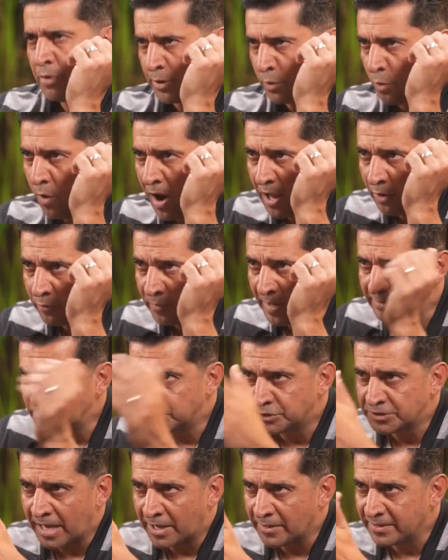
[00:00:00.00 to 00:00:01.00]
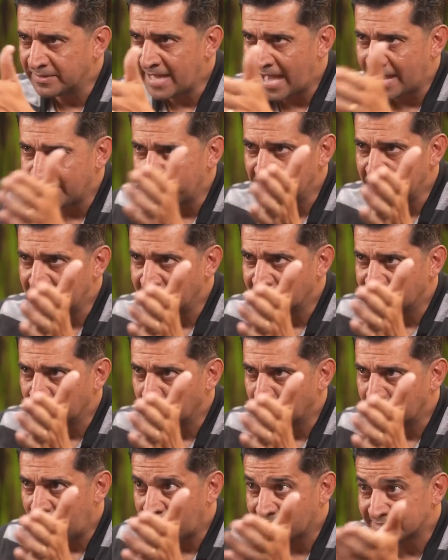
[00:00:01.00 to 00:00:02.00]
Pretty wild, right? You see how the dad immediately
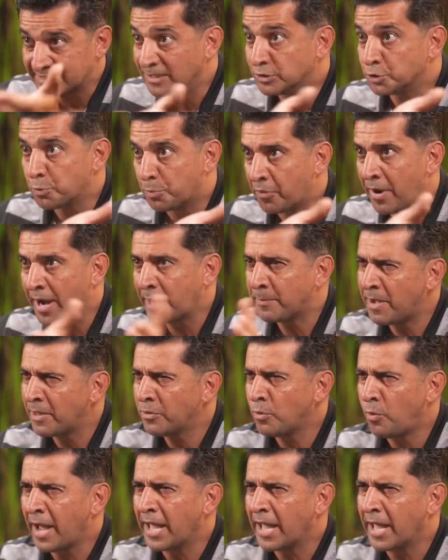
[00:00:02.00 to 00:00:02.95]
reacts and it's a prank. By the